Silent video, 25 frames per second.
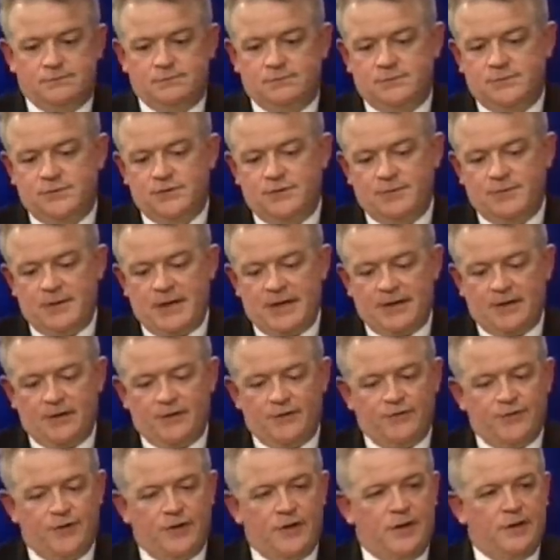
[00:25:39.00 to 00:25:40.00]
Tobacco
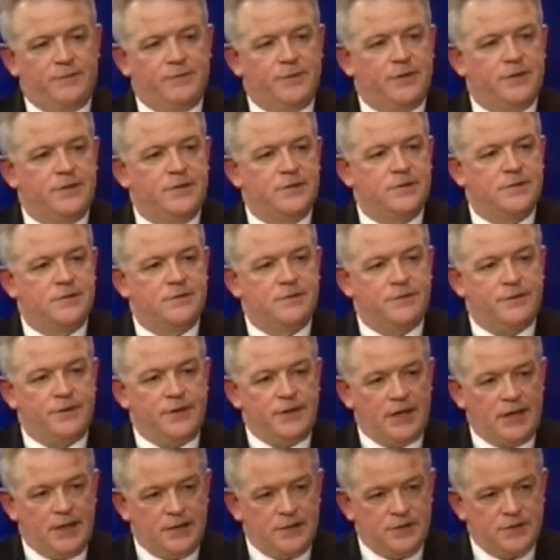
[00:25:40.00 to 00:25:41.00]
farmers, the
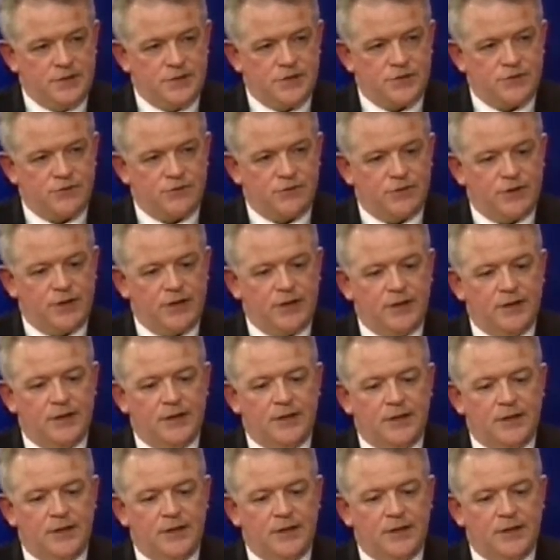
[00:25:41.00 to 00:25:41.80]
industry,